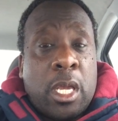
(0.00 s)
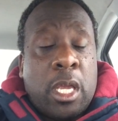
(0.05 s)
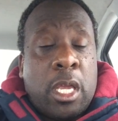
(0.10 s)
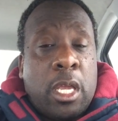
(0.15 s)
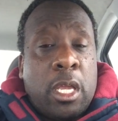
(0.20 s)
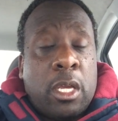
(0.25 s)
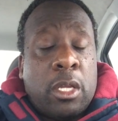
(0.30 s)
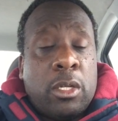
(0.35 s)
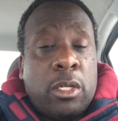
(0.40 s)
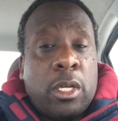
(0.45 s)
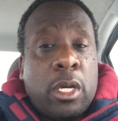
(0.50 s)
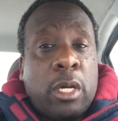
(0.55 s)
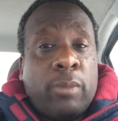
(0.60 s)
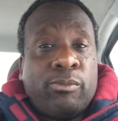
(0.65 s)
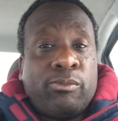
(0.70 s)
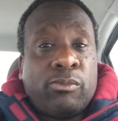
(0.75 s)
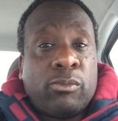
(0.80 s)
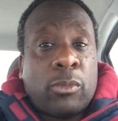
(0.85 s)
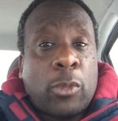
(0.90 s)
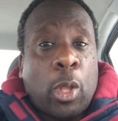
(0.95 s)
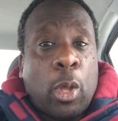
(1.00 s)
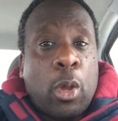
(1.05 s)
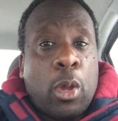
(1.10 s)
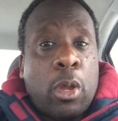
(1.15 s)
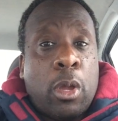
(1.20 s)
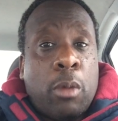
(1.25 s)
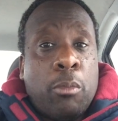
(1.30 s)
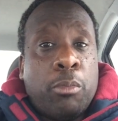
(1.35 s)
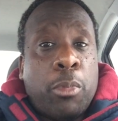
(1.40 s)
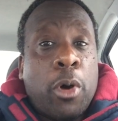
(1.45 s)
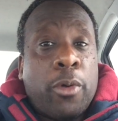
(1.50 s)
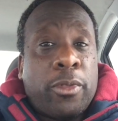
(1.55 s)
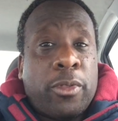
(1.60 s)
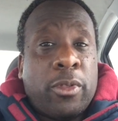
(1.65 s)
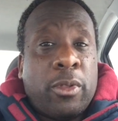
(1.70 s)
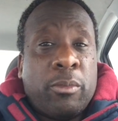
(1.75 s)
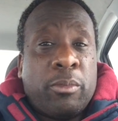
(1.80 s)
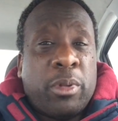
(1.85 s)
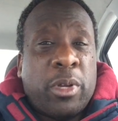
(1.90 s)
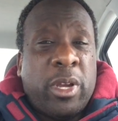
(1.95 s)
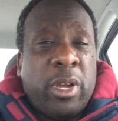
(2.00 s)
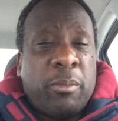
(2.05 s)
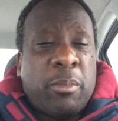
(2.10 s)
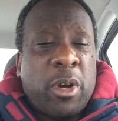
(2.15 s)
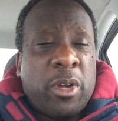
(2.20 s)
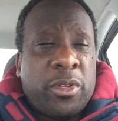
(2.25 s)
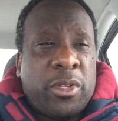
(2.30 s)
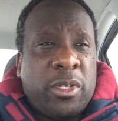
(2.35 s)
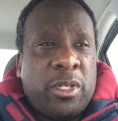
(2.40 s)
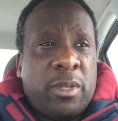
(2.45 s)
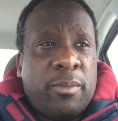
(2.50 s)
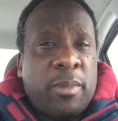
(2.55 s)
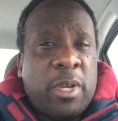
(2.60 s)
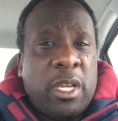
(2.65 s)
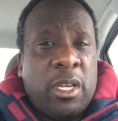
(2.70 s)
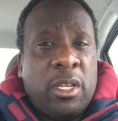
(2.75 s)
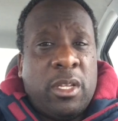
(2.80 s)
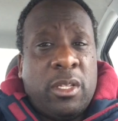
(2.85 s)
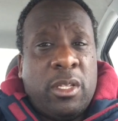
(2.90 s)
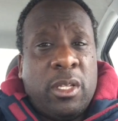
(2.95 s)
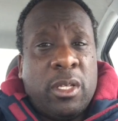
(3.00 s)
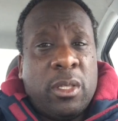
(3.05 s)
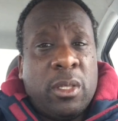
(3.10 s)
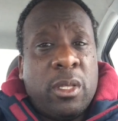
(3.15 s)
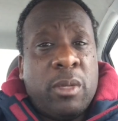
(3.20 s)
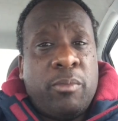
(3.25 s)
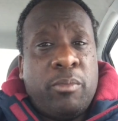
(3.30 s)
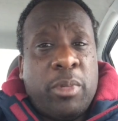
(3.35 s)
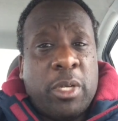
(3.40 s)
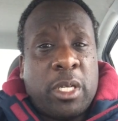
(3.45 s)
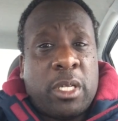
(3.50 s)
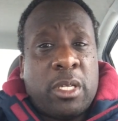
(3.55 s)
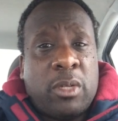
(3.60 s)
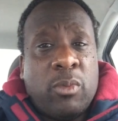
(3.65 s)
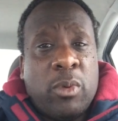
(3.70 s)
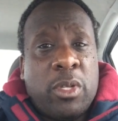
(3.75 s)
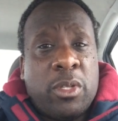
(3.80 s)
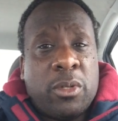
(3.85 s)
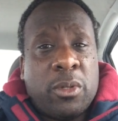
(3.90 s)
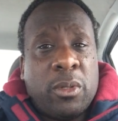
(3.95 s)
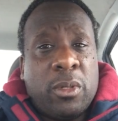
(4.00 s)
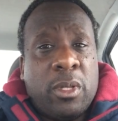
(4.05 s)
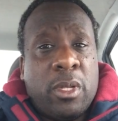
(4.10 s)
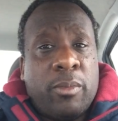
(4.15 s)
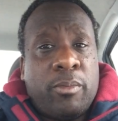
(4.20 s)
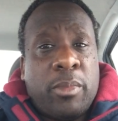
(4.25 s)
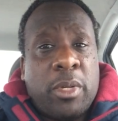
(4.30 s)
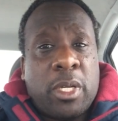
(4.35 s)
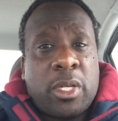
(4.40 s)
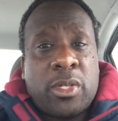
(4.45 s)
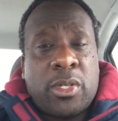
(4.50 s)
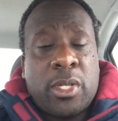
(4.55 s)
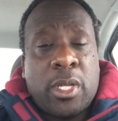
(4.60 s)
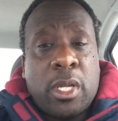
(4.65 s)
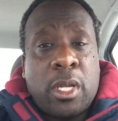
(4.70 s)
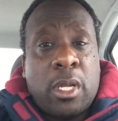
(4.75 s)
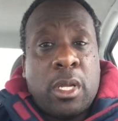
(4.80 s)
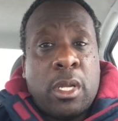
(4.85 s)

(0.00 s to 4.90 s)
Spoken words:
And both of them participated in the Winter Olympics.